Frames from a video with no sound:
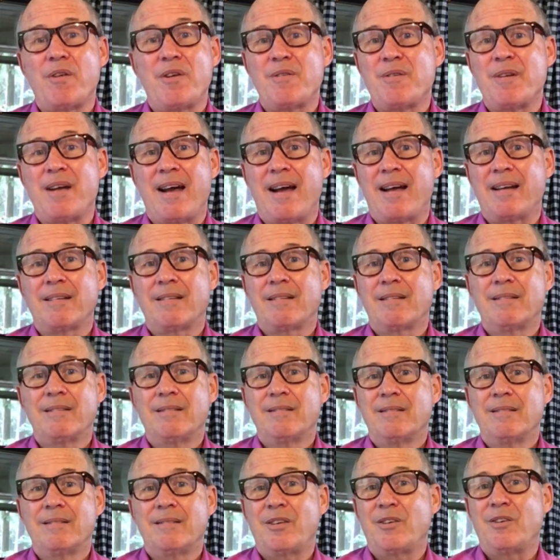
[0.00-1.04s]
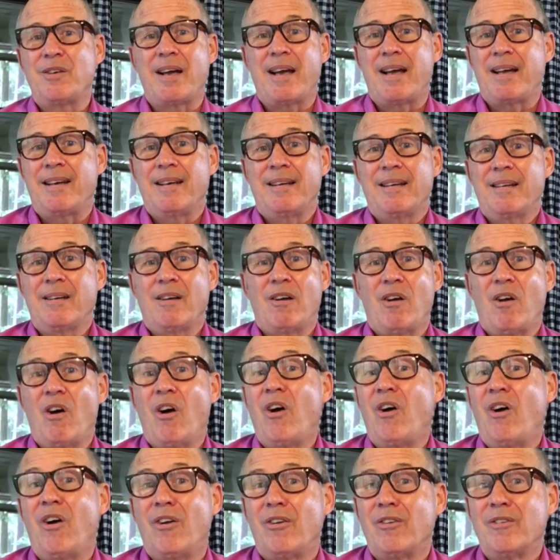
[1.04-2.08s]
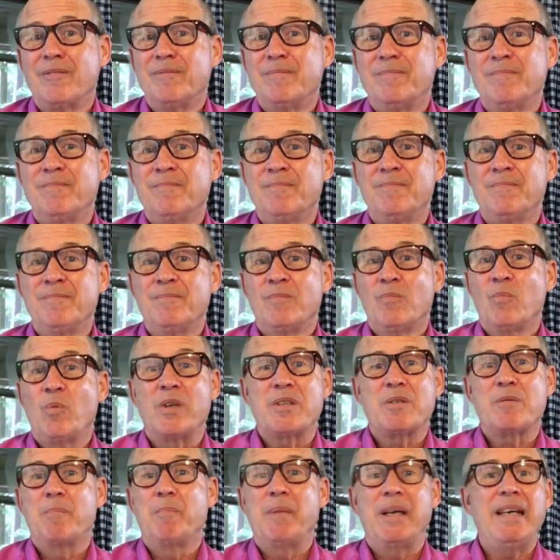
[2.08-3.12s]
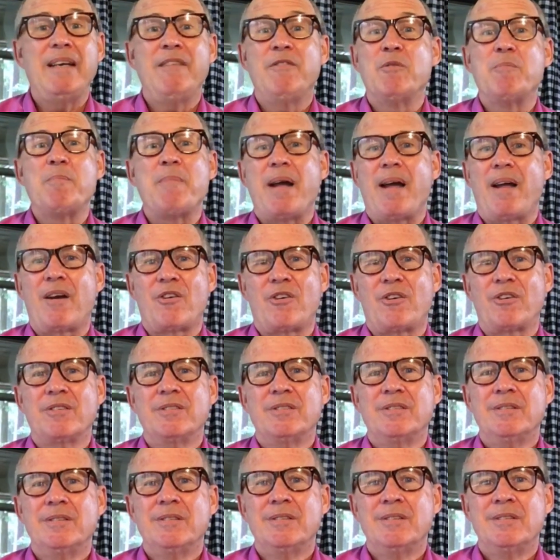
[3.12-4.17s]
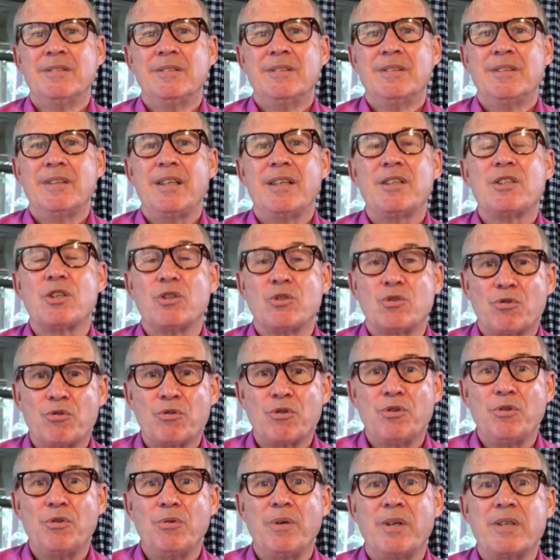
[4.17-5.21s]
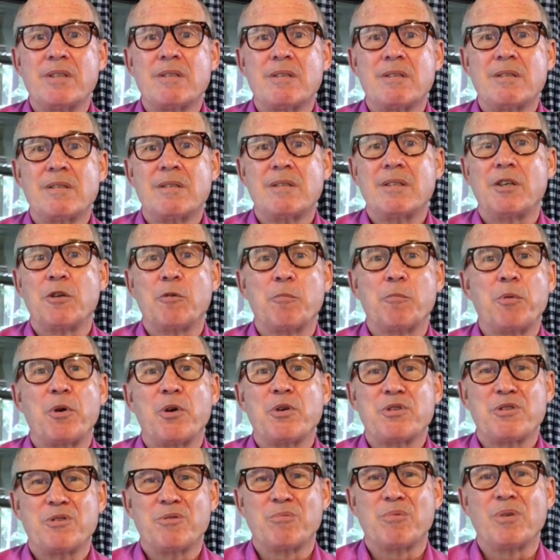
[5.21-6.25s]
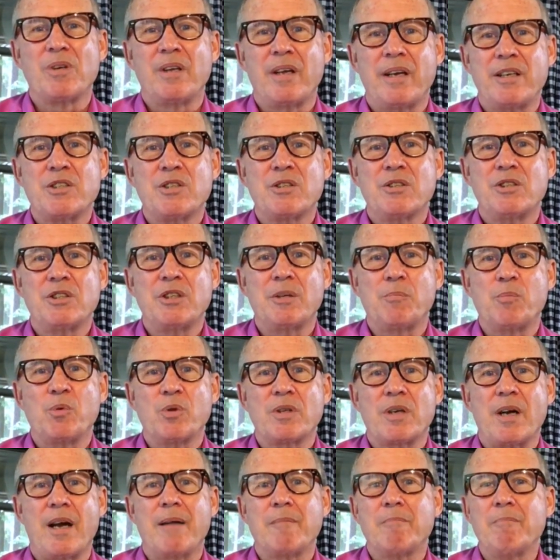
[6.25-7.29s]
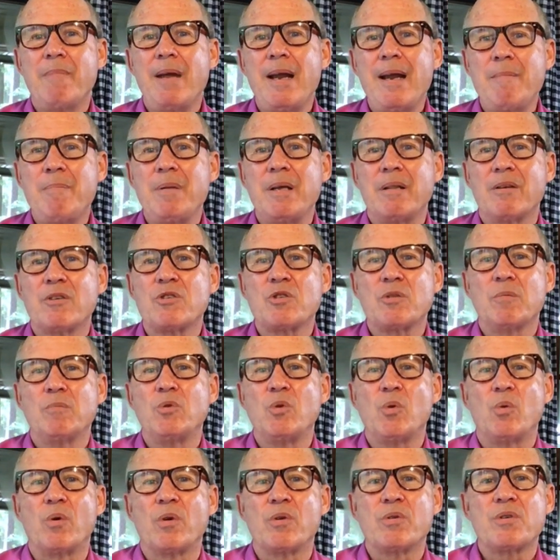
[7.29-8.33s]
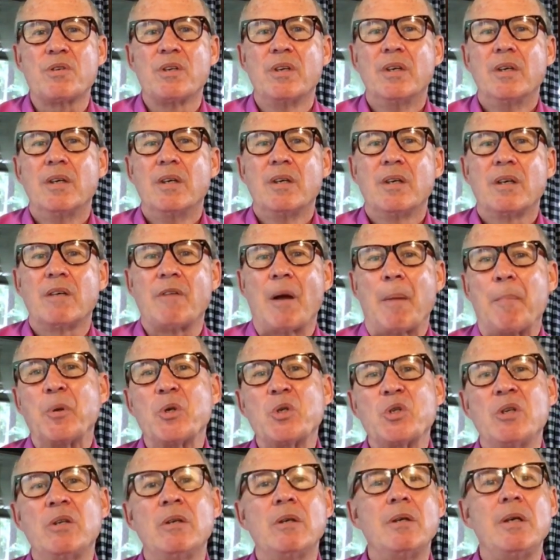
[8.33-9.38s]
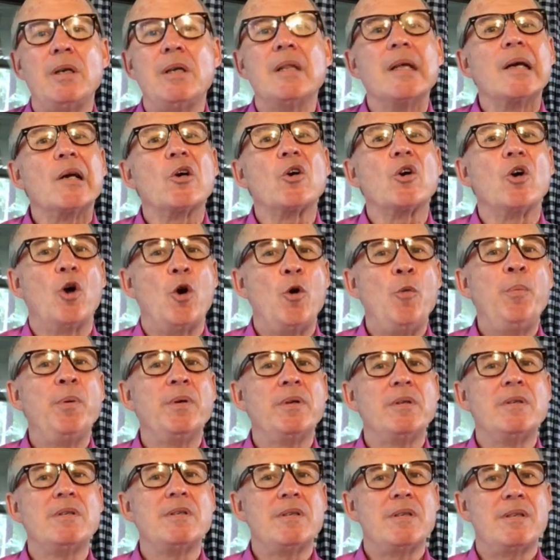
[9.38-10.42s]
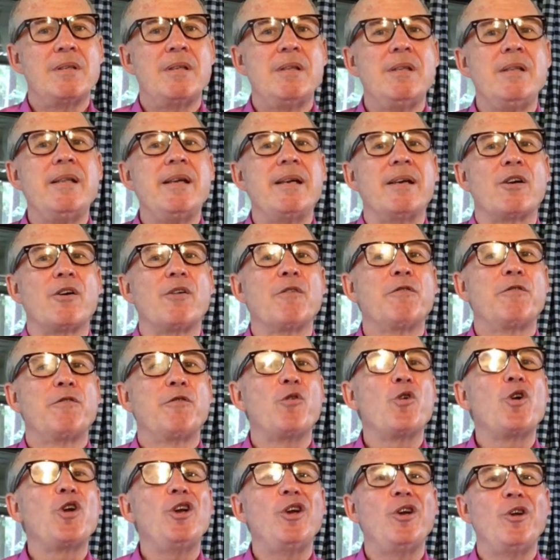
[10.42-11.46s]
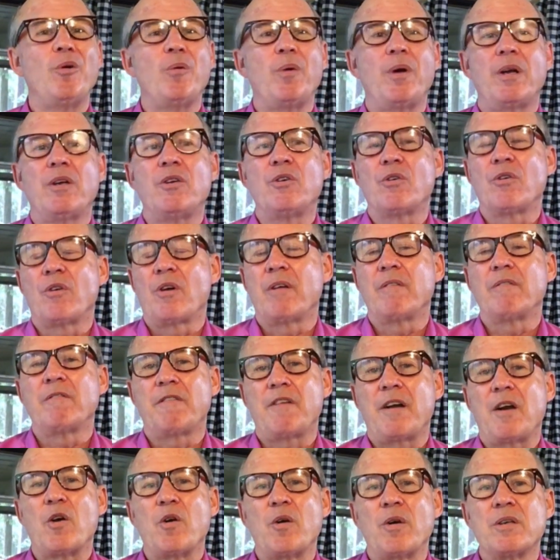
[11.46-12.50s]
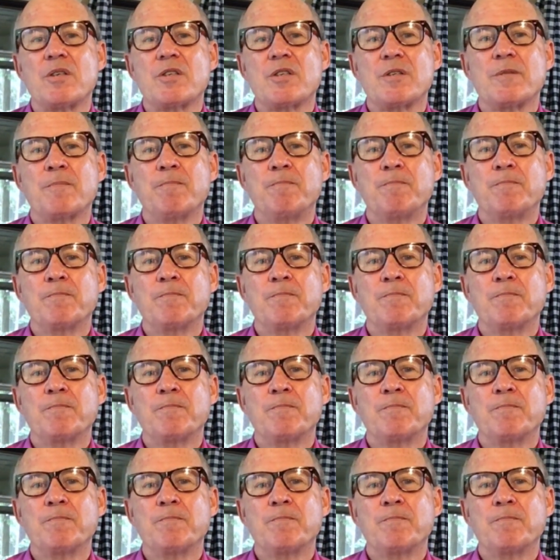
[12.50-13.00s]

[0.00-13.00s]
they're not they're not all what's even better is a true and sincere personal relationship with god maybe there's some doors of opportunity that are opened there for you in your unfairness